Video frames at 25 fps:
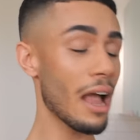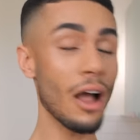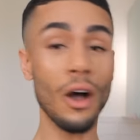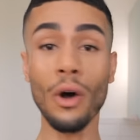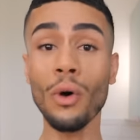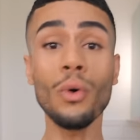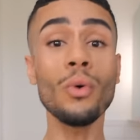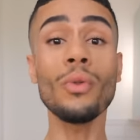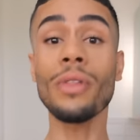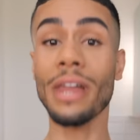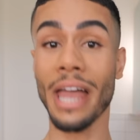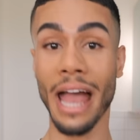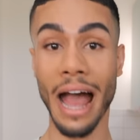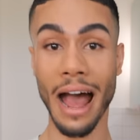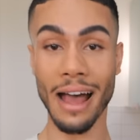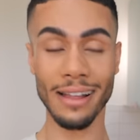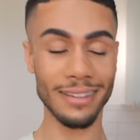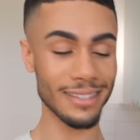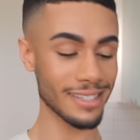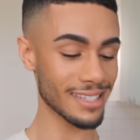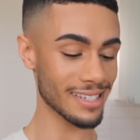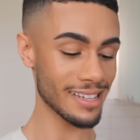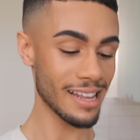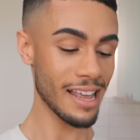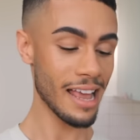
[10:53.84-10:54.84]
all the
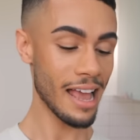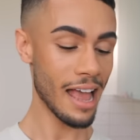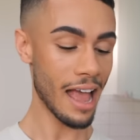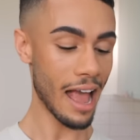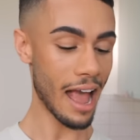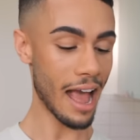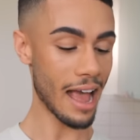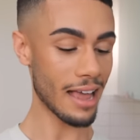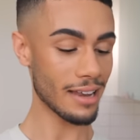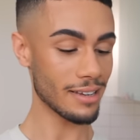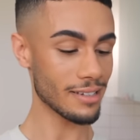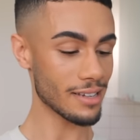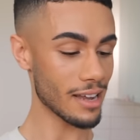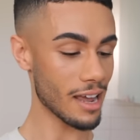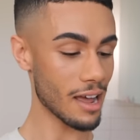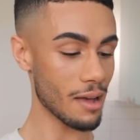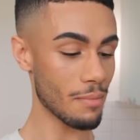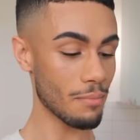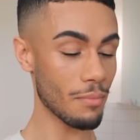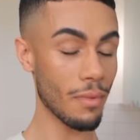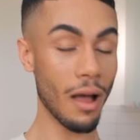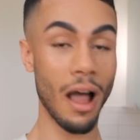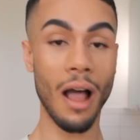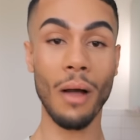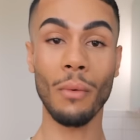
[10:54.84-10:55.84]
ats. And
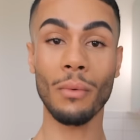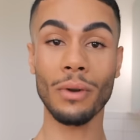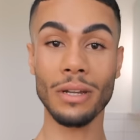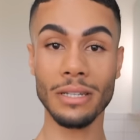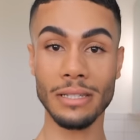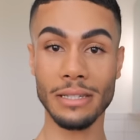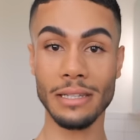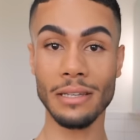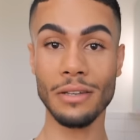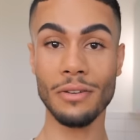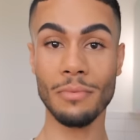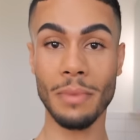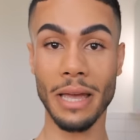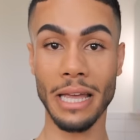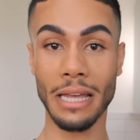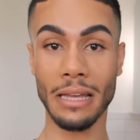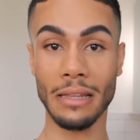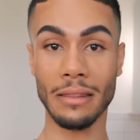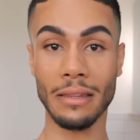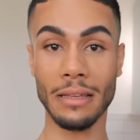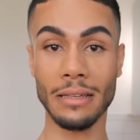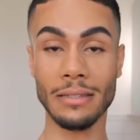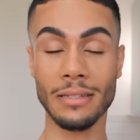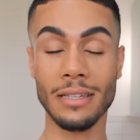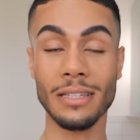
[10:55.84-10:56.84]
I wanna see you
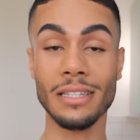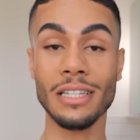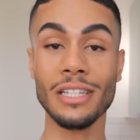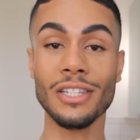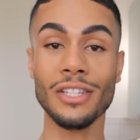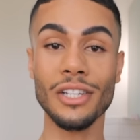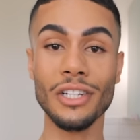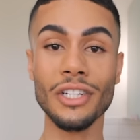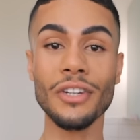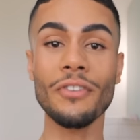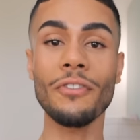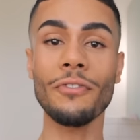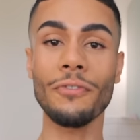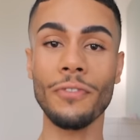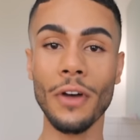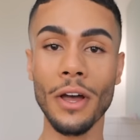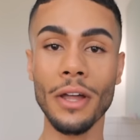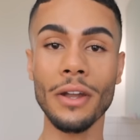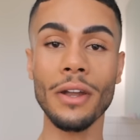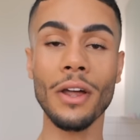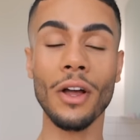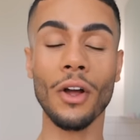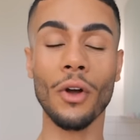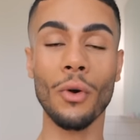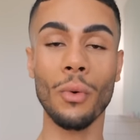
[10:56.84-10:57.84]
making these because it's such a
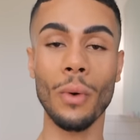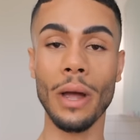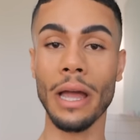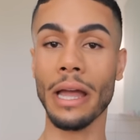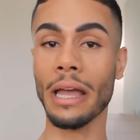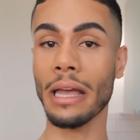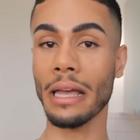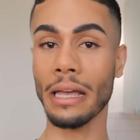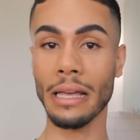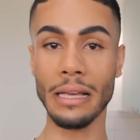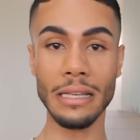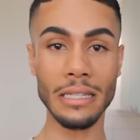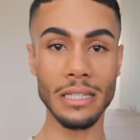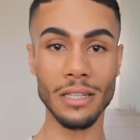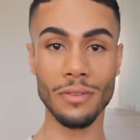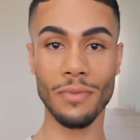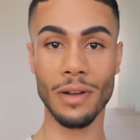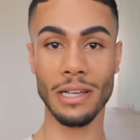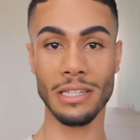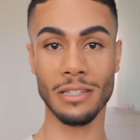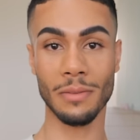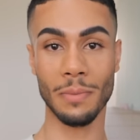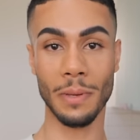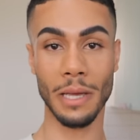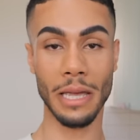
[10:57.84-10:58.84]
fun, quick, easy
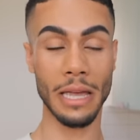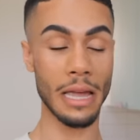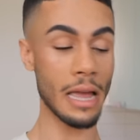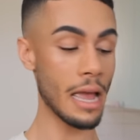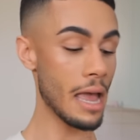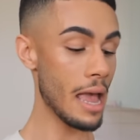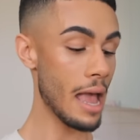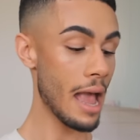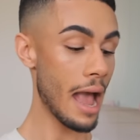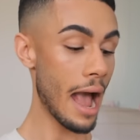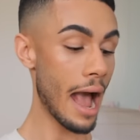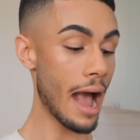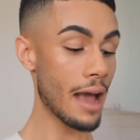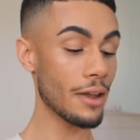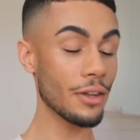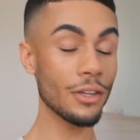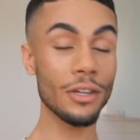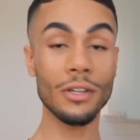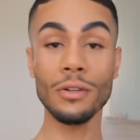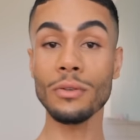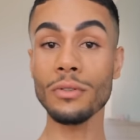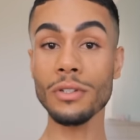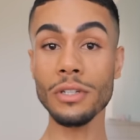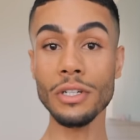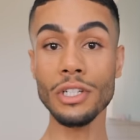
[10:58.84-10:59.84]
recipe. And you
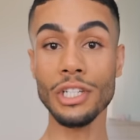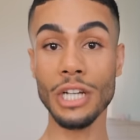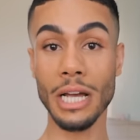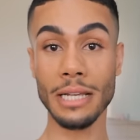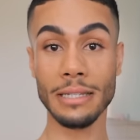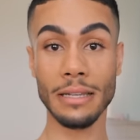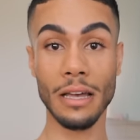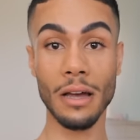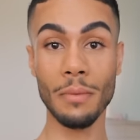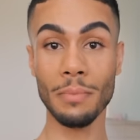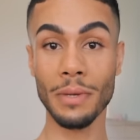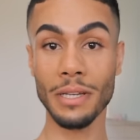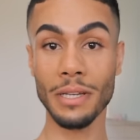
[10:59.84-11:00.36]
can also jazz it up